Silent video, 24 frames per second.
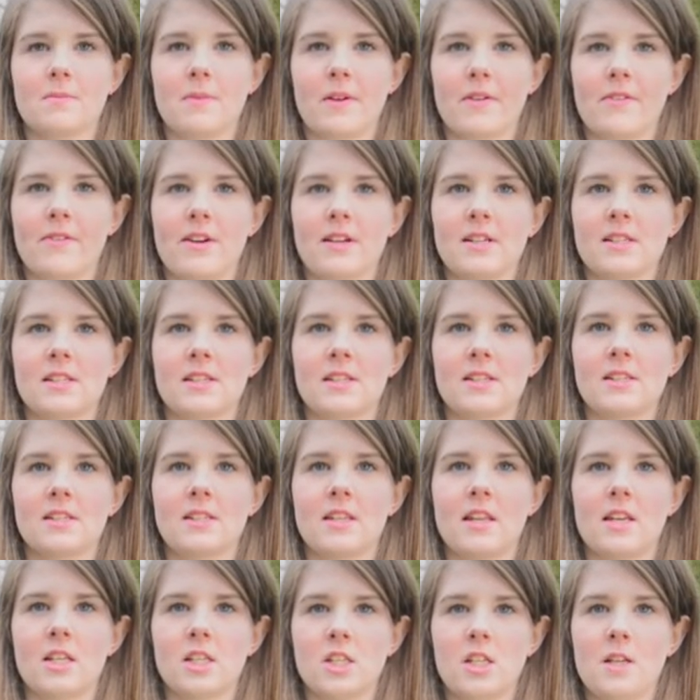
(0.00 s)
bike races
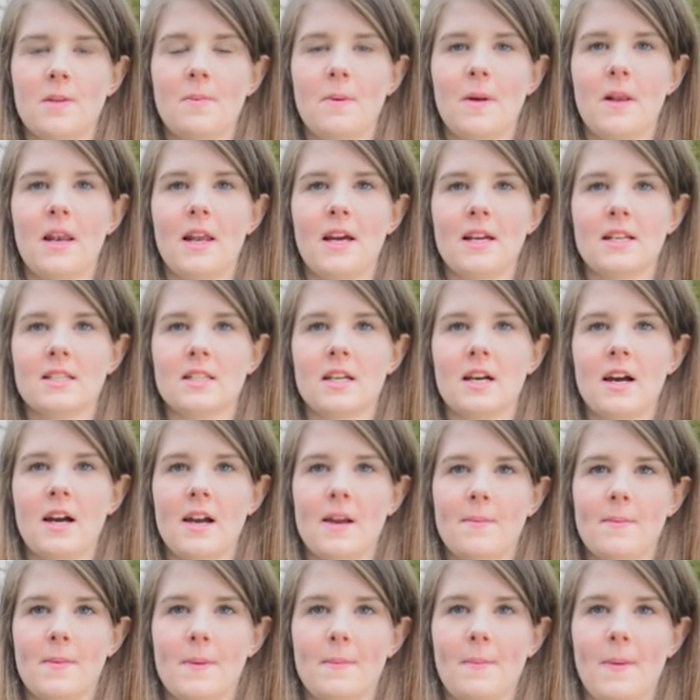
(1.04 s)
then a cheaper lighter
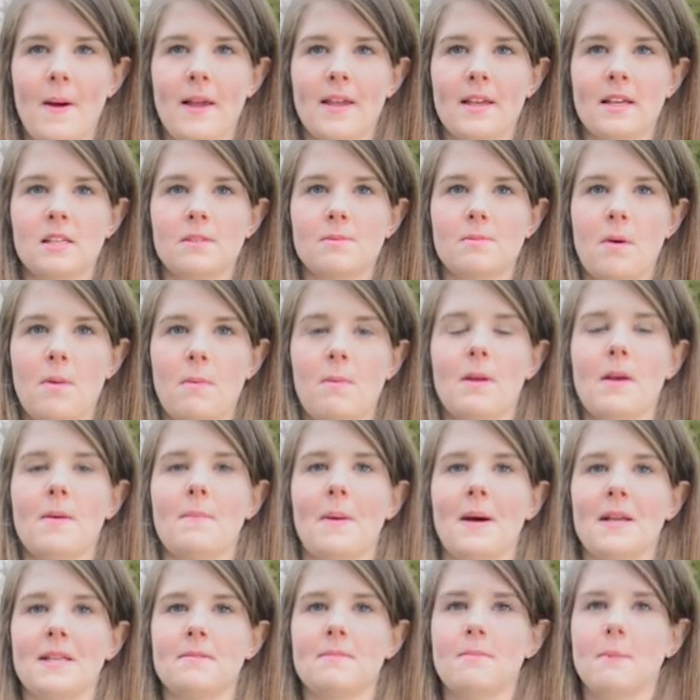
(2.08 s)
hybrid bike is probably a
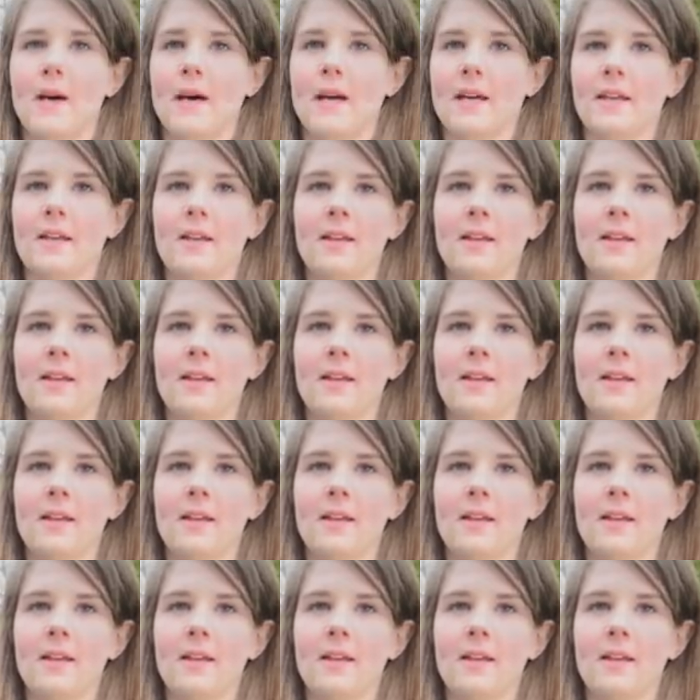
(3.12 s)
better buy.